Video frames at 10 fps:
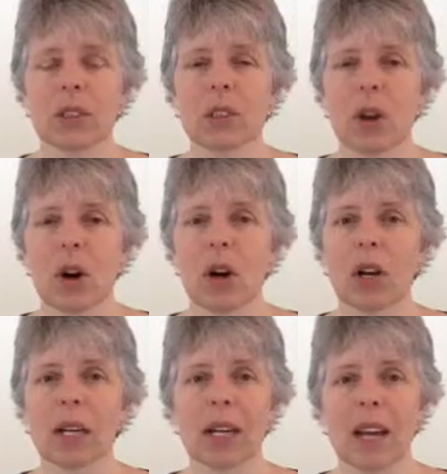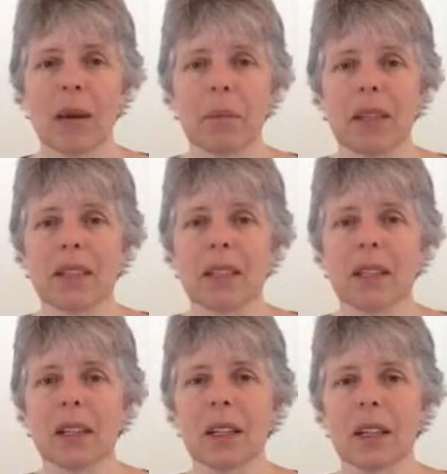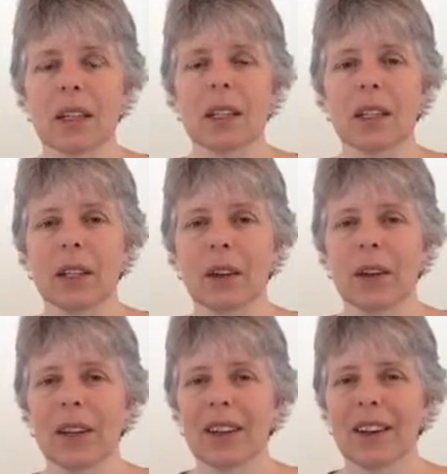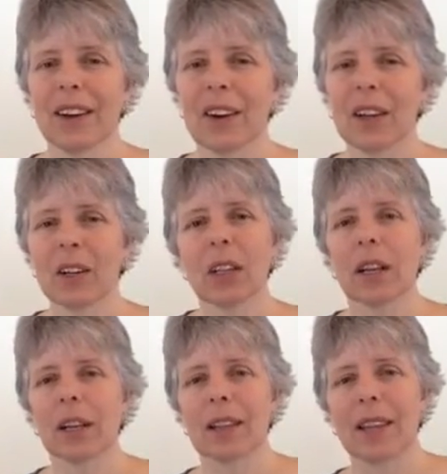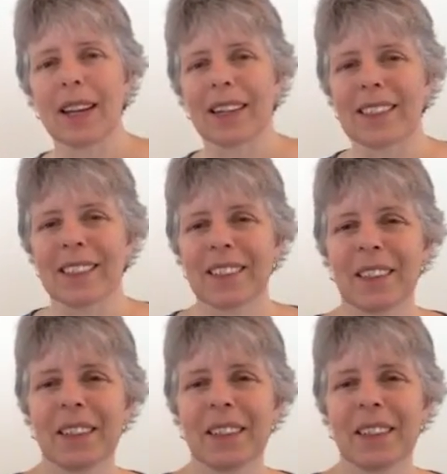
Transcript: strong and not messy and clear. All right, good luck. Thanks.